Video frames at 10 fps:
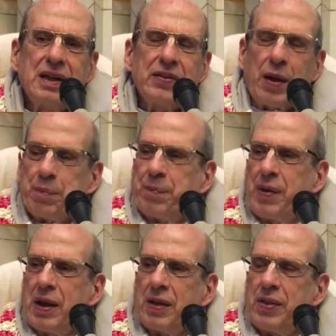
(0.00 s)

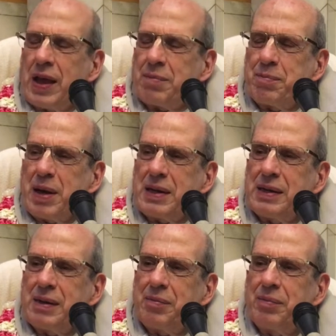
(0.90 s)
that made
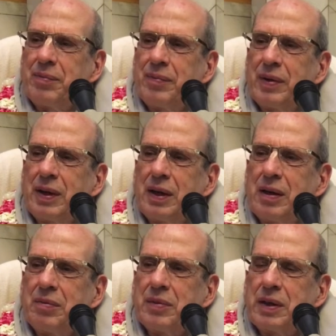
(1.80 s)
him
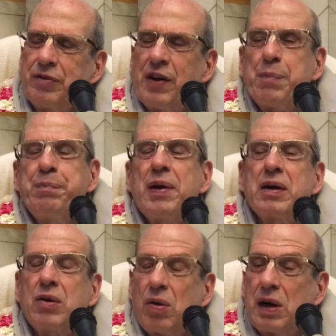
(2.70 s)

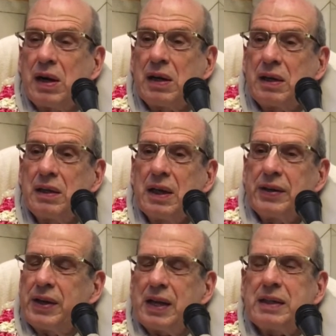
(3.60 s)
ivapakwa,
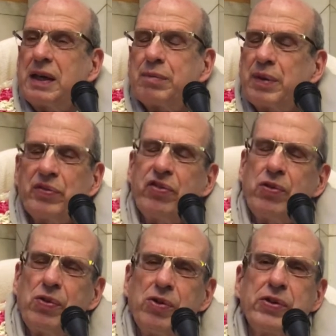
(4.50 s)
not yet
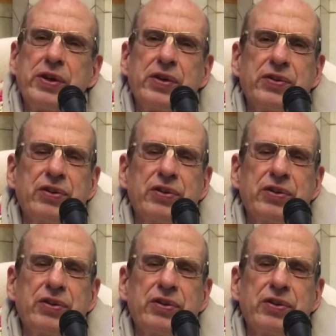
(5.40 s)
mature in his